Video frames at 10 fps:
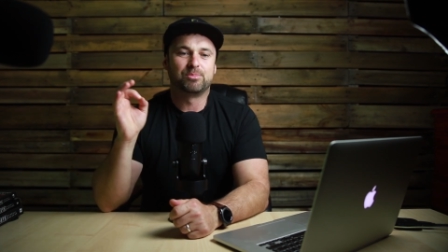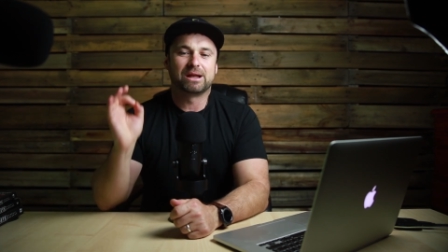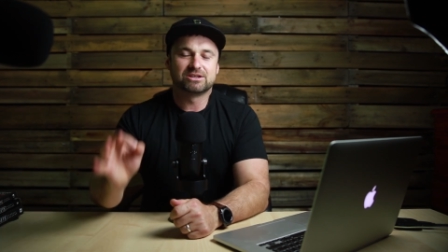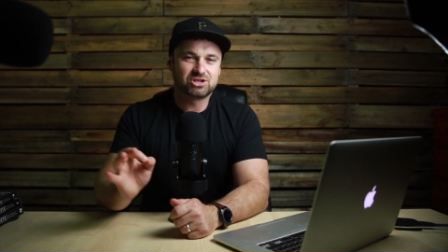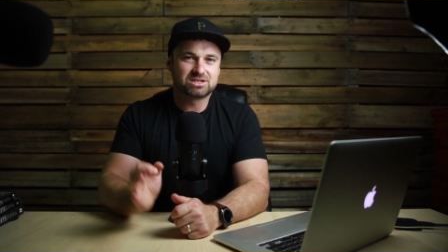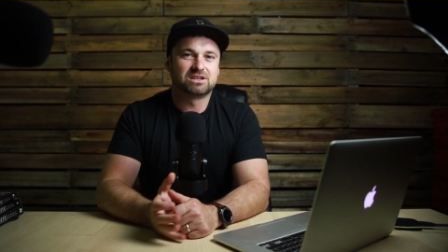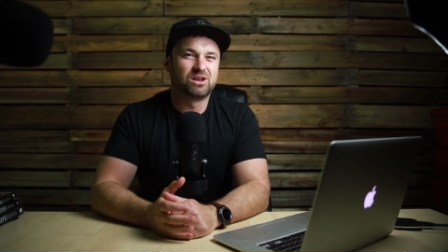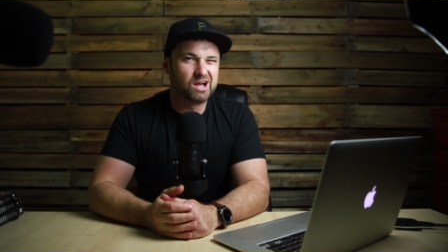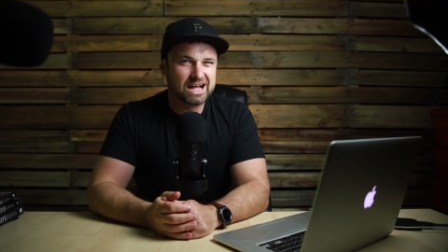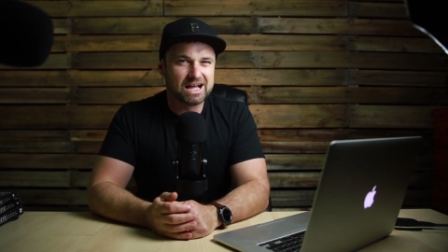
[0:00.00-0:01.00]
but it's just a
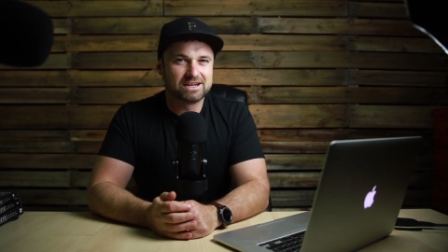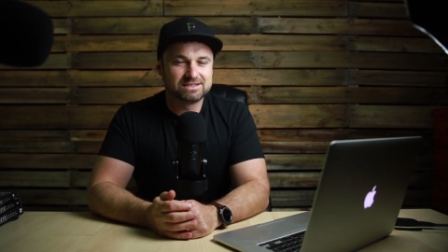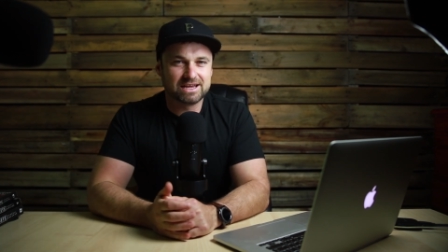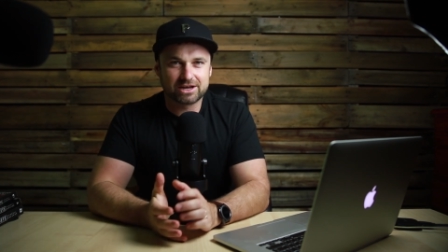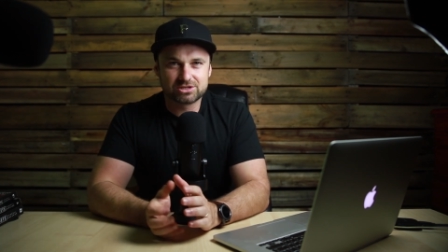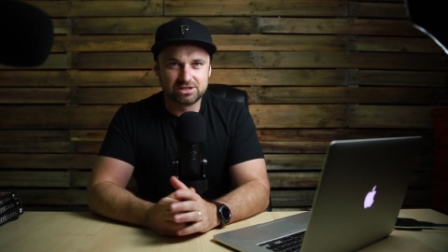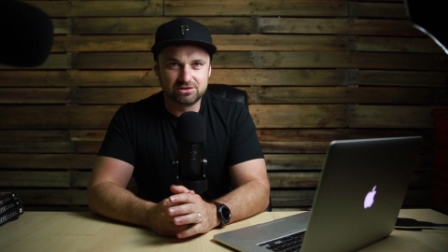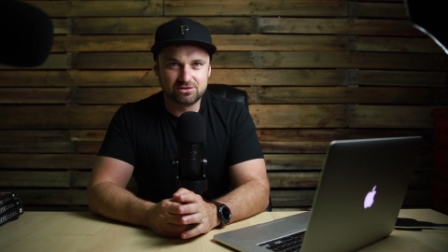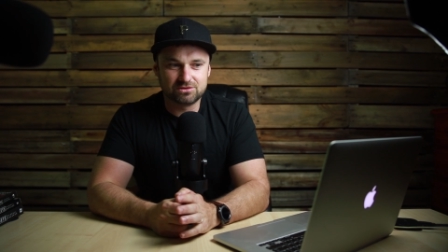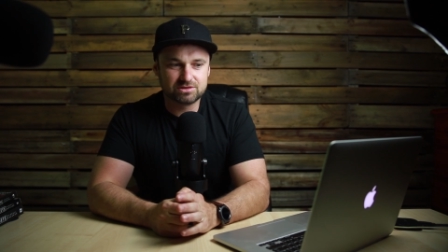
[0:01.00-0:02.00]
lot harder to actually
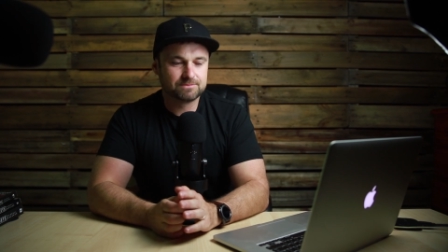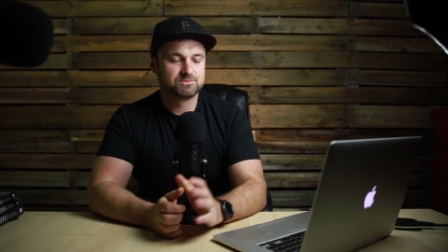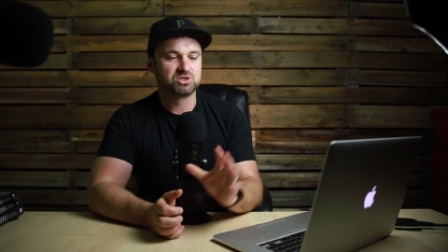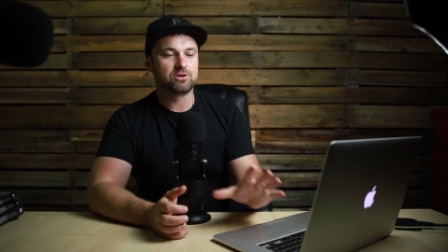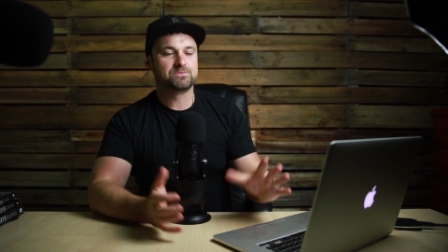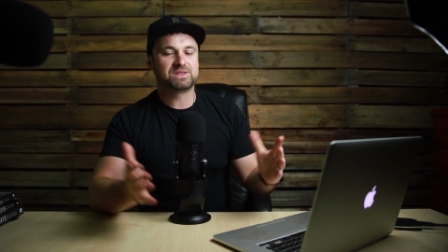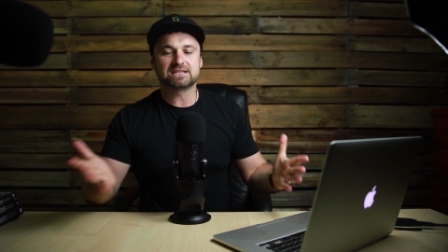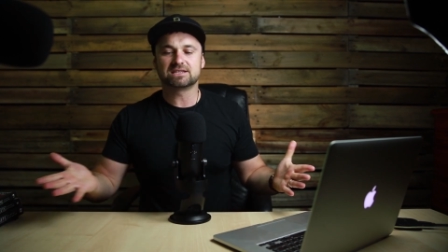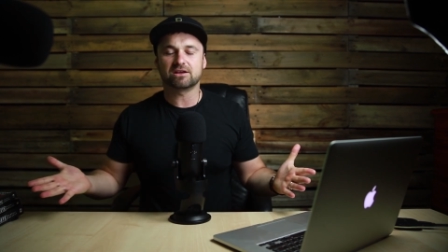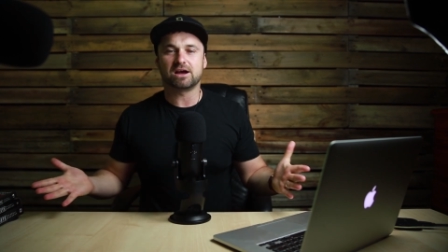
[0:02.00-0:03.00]
use. So
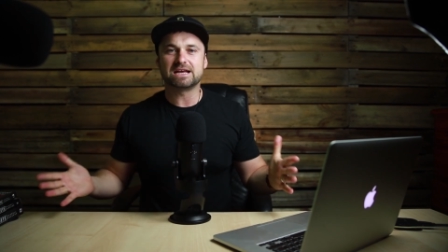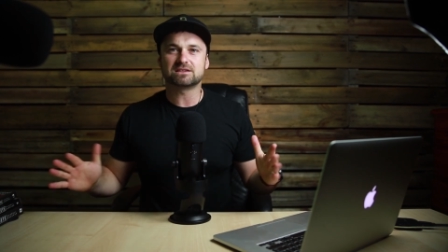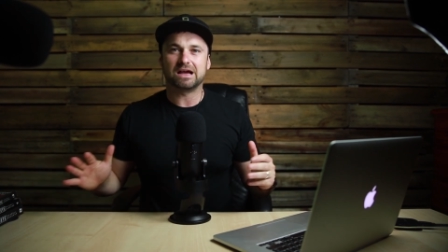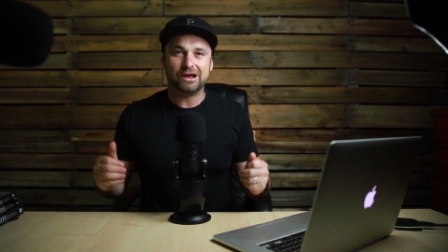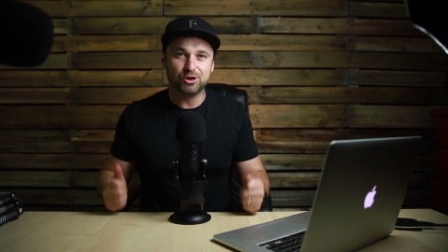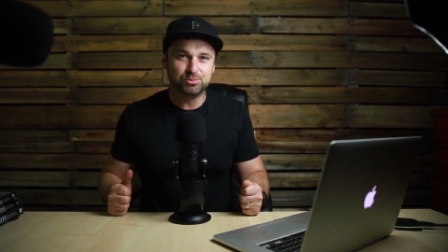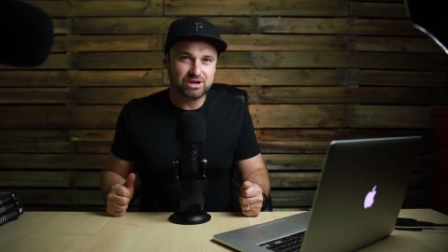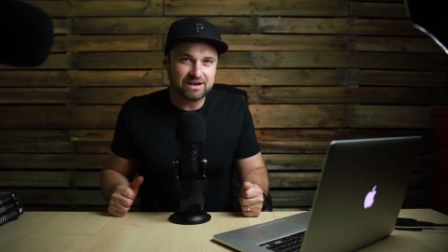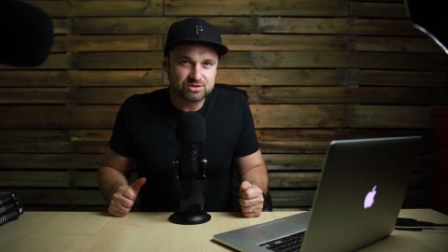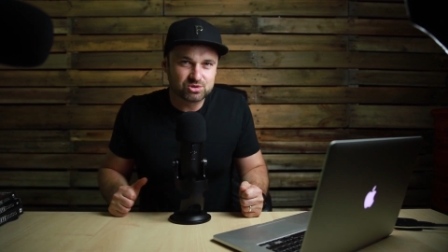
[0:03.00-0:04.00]
that's it, guys. I hope
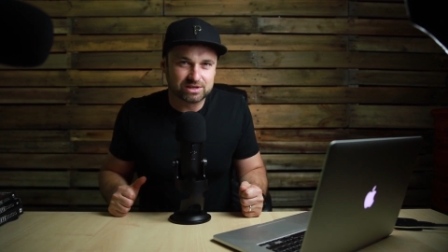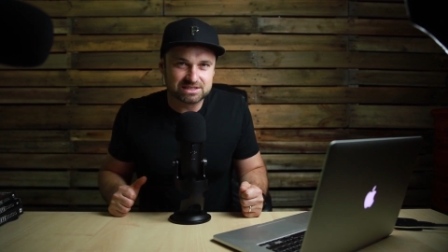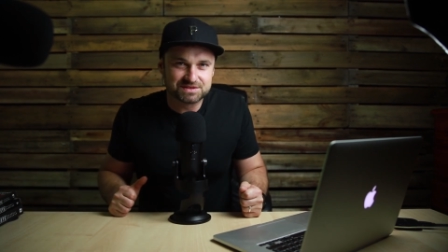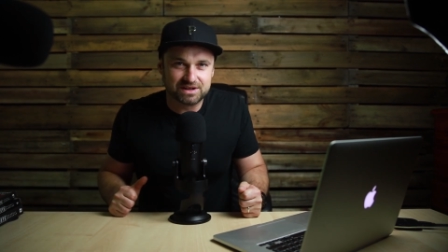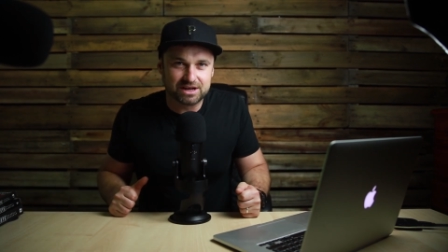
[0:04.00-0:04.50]
you have enjoyed this